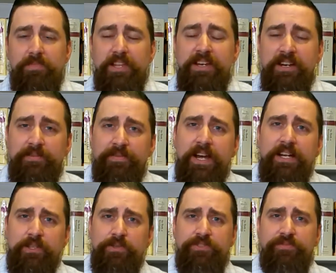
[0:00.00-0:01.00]
And in
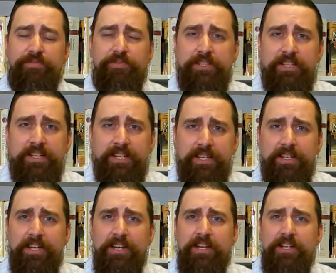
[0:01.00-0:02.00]
fact, those fleeting
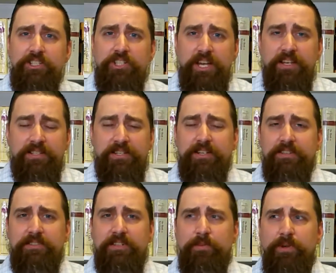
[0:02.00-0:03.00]

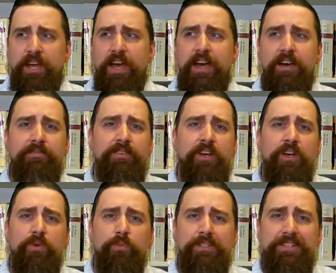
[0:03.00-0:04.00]
chasings that we have
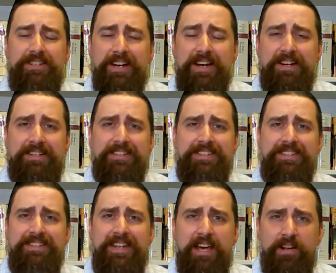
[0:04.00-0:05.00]
will not
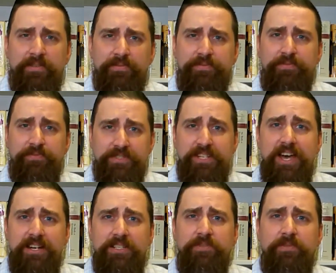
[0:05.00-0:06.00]

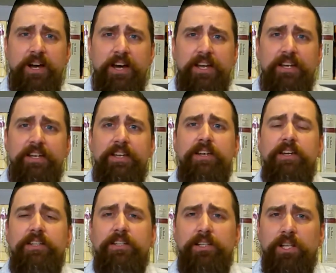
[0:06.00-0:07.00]
satisfy
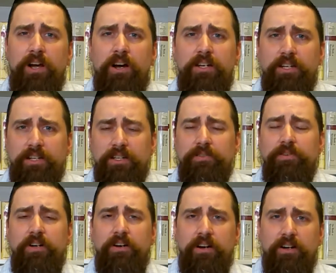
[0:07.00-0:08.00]
the longing of
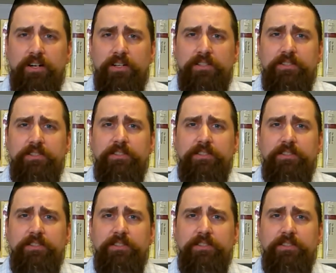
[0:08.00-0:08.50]
our heart.